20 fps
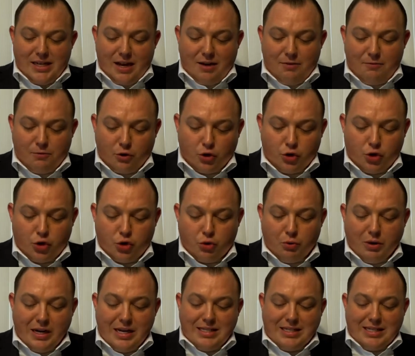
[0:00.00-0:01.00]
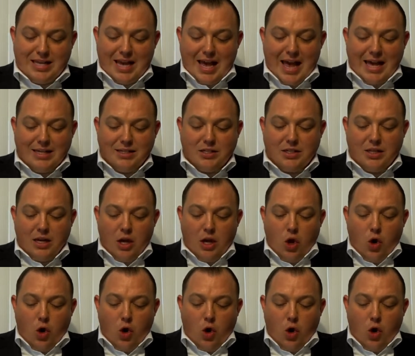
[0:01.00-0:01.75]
and verse 3 says,